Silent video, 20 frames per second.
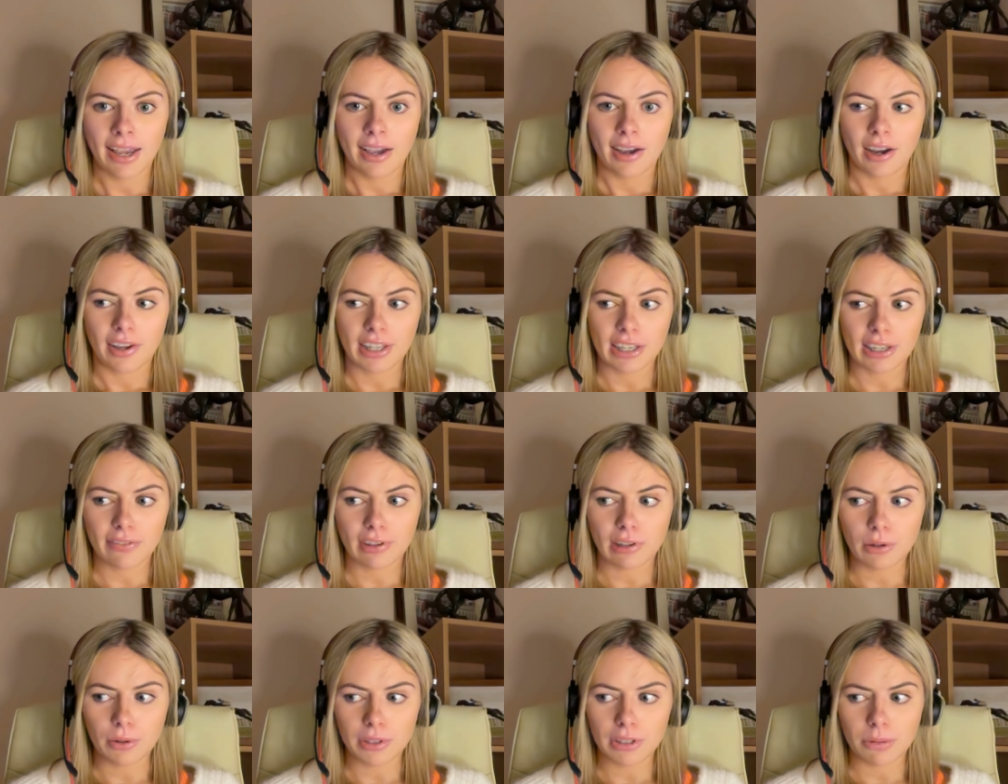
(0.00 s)
I think if
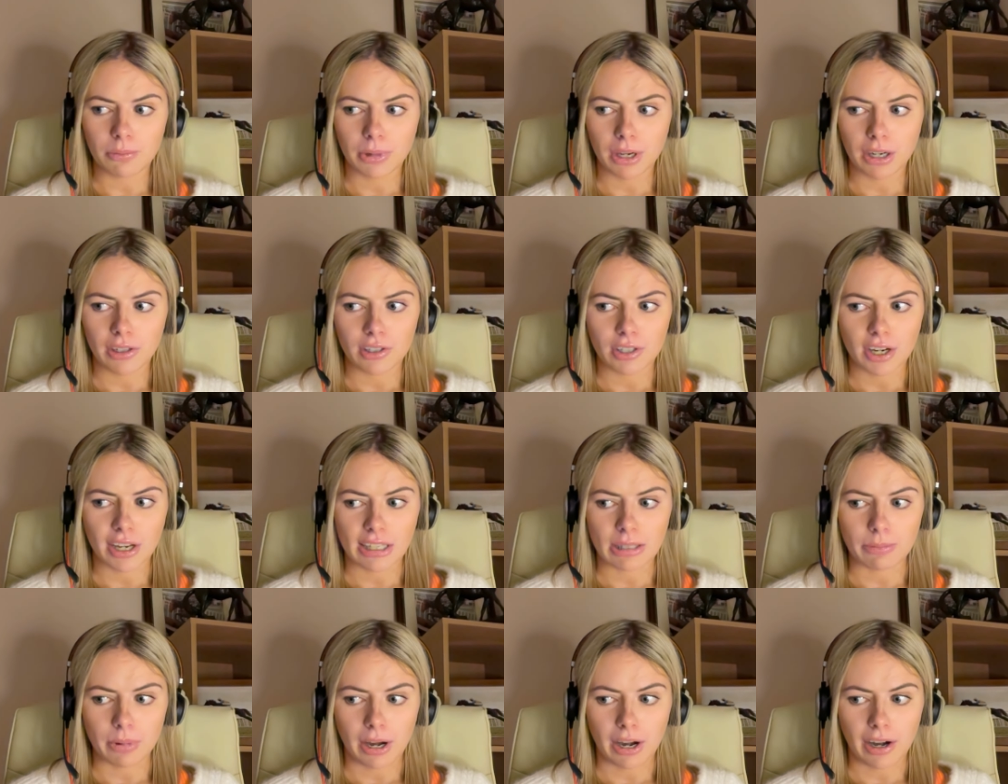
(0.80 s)
you look at the Mares'
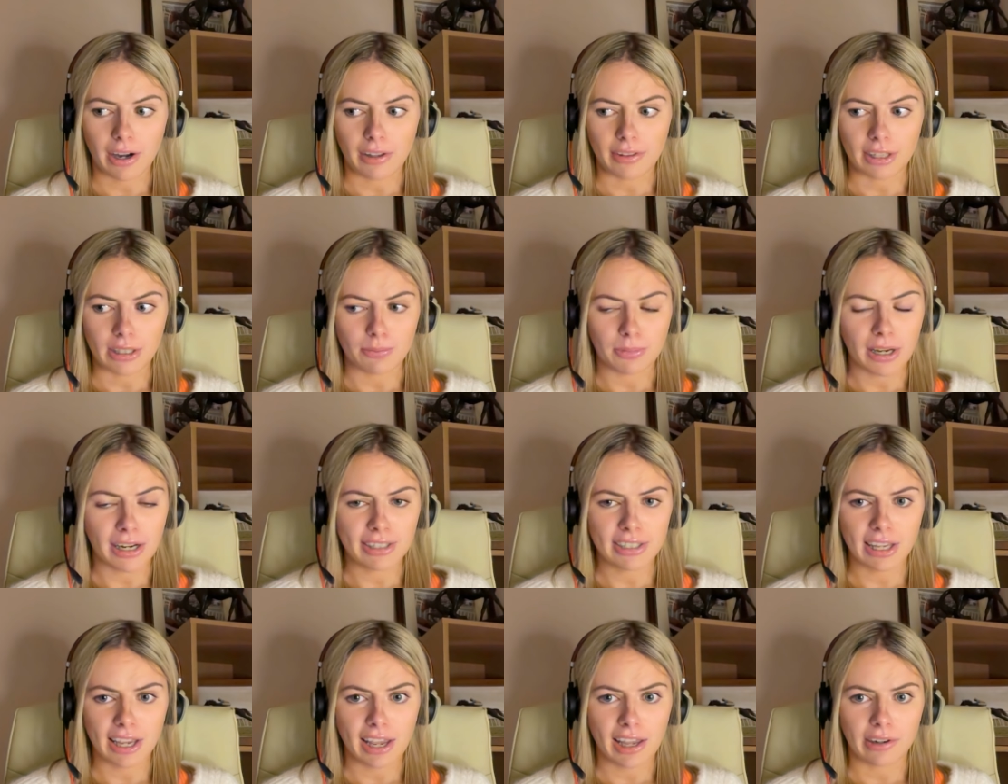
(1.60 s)
Chase market, there's
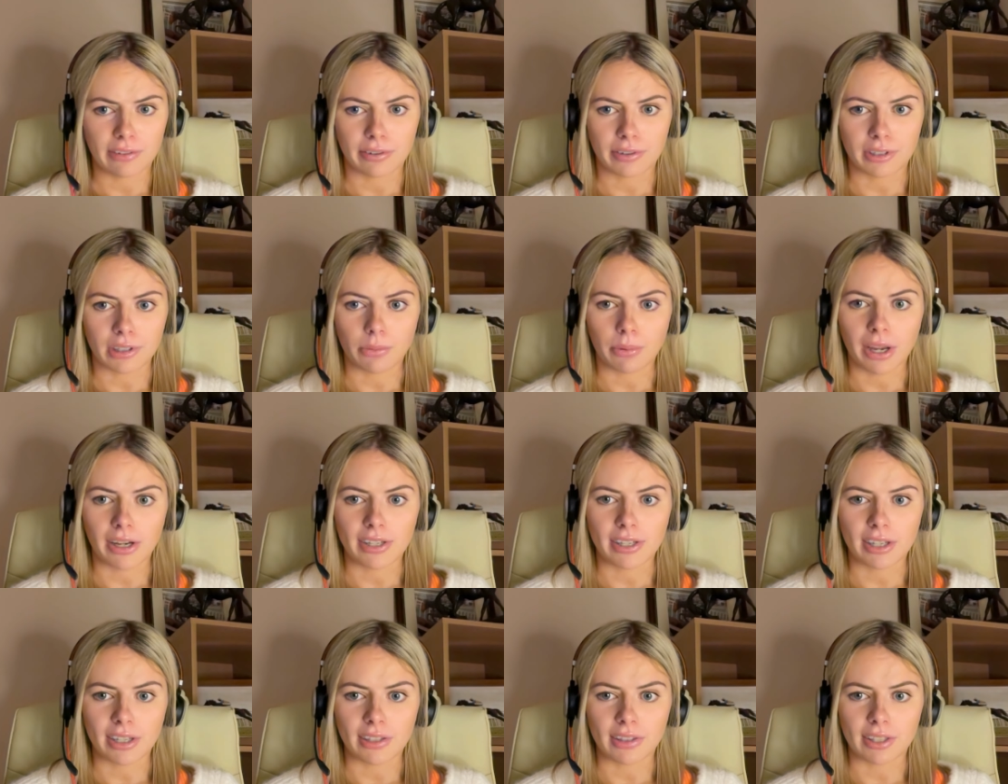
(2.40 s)
plenty ahead of her in the
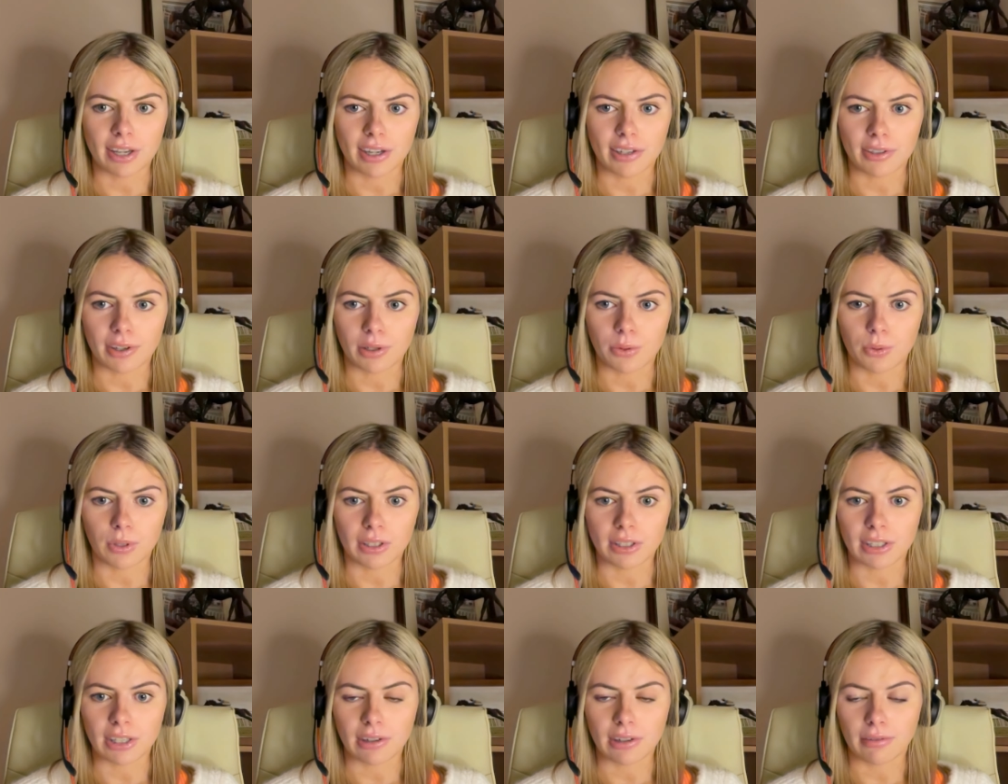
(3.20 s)
betting that I
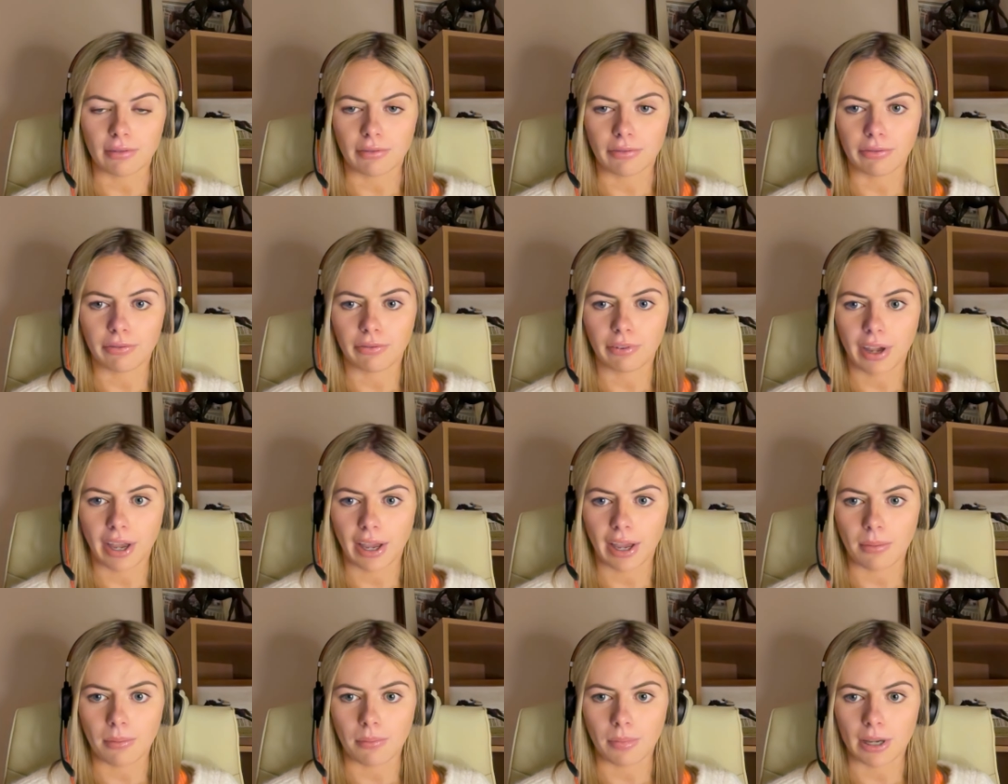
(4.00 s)
wouldn't give
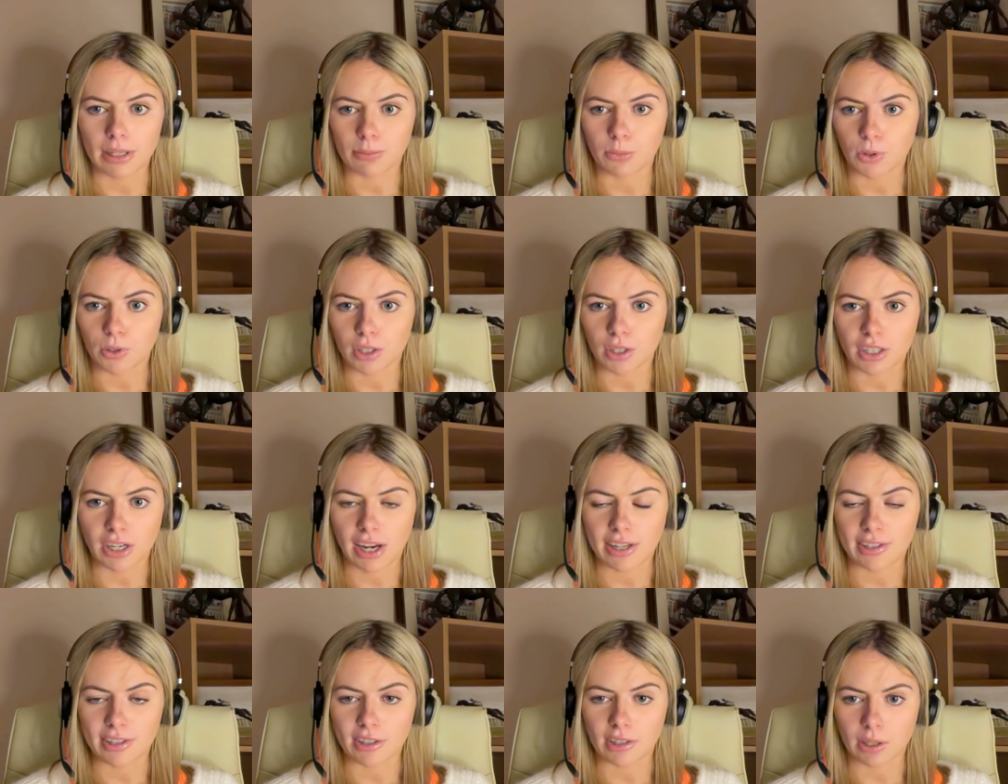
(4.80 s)
um, as much a
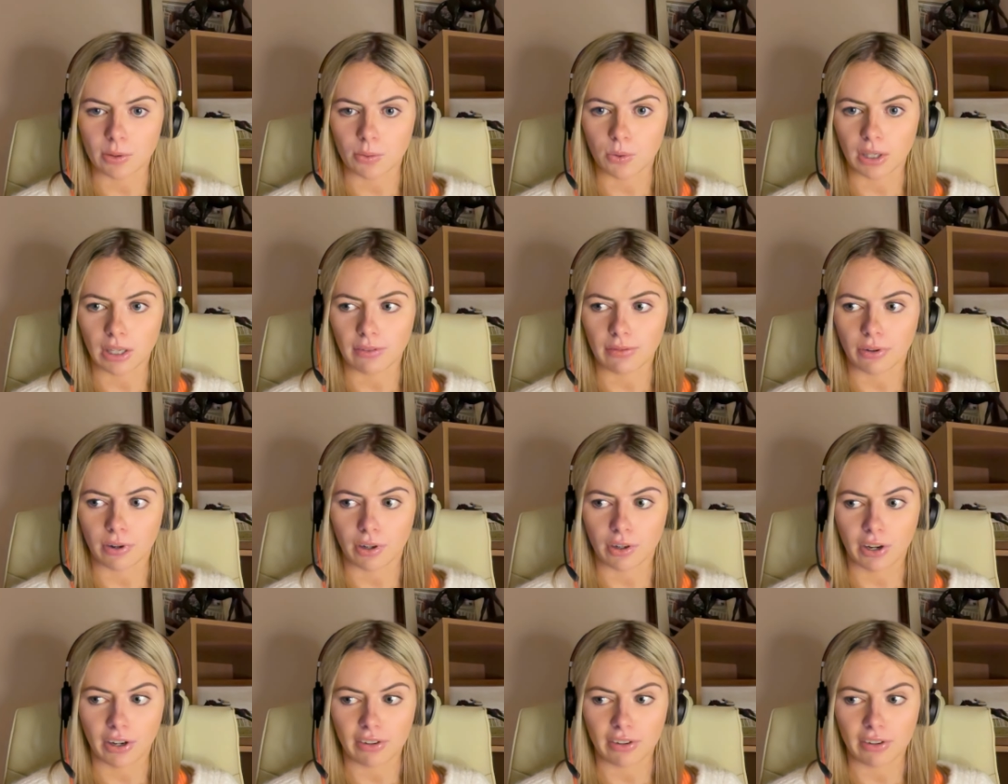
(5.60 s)
chance as I would give her.